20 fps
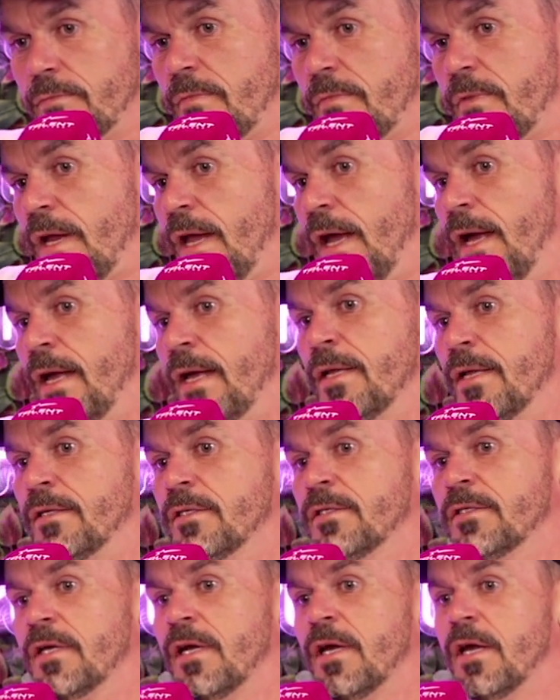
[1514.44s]
And
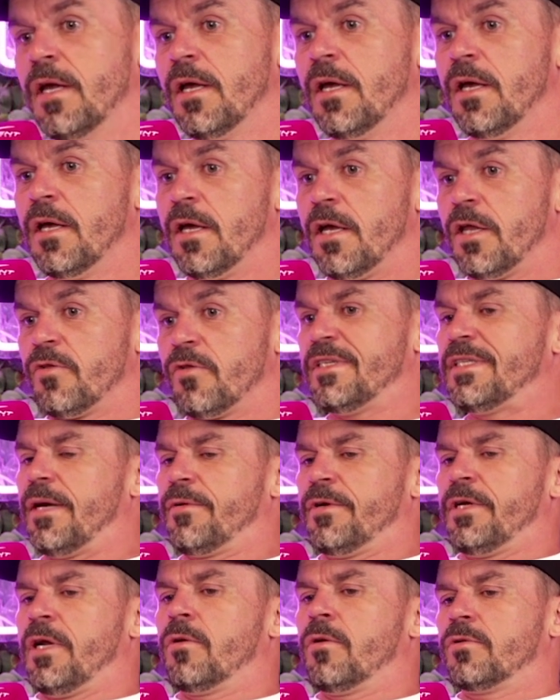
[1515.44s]
the reason how
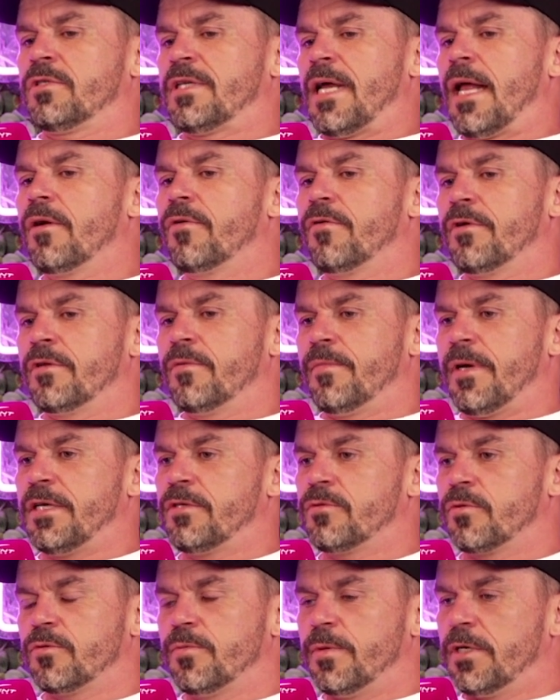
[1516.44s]
I know it was algorithm
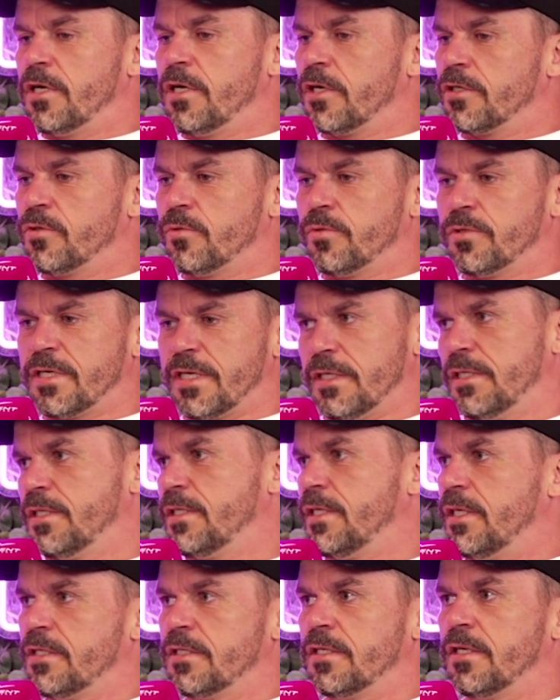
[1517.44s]
based was because it was
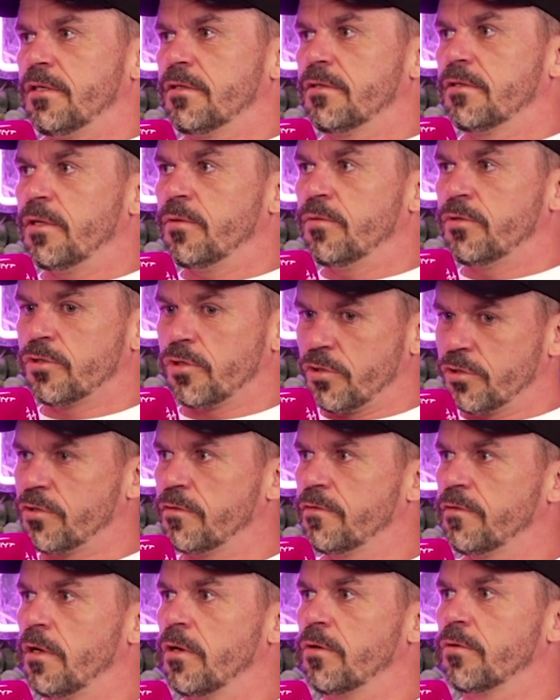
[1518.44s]
consistent. It was 100
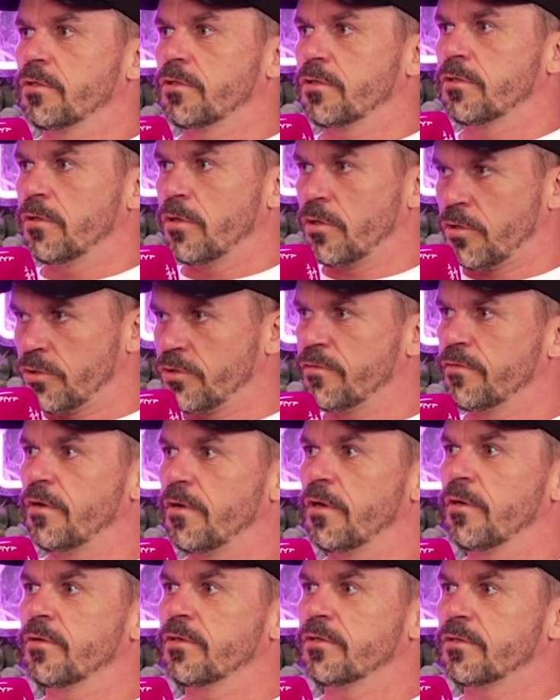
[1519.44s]
followers, 100
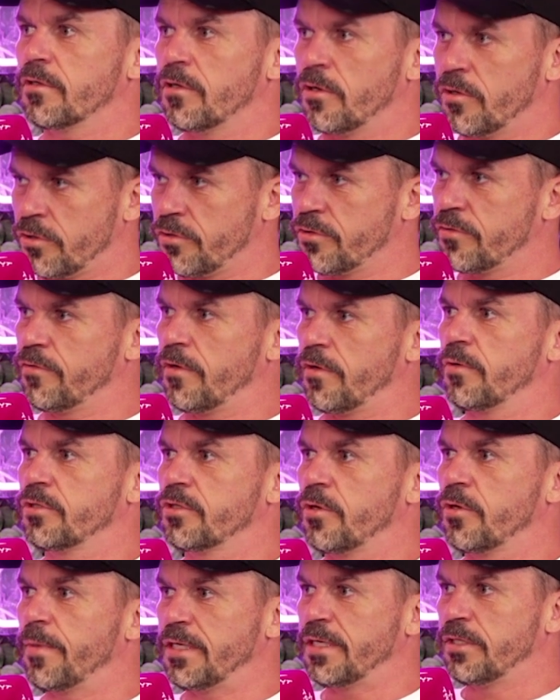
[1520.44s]
followers, 100 followers.
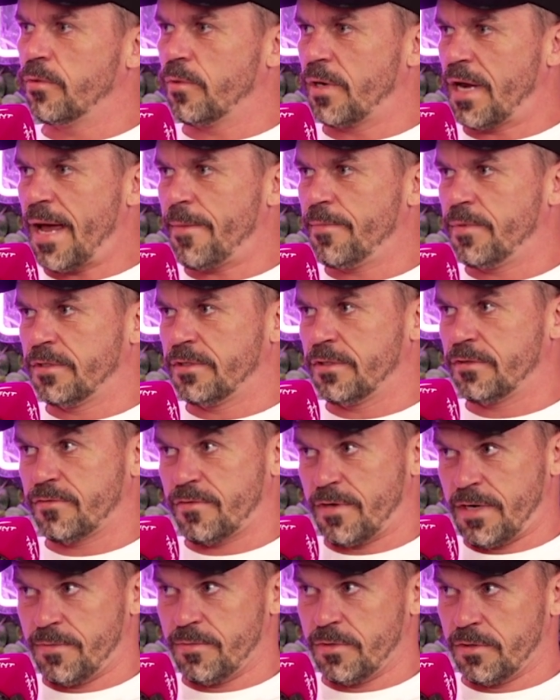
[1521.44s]
So basically what happens is,
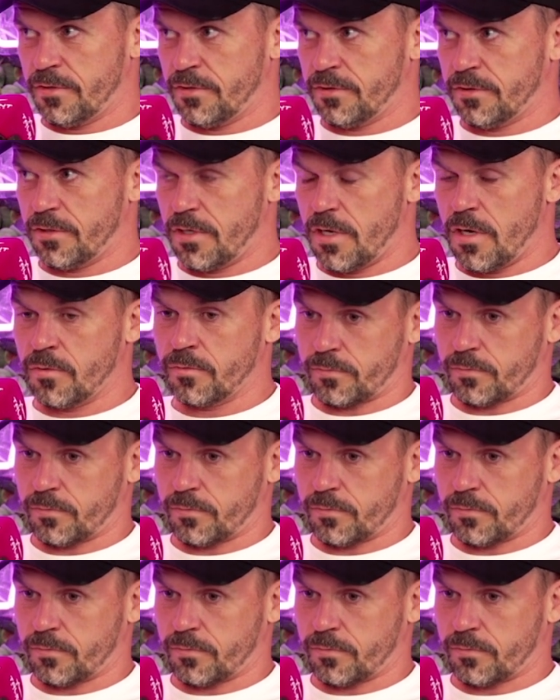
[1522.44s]
for anyone who doesn't know,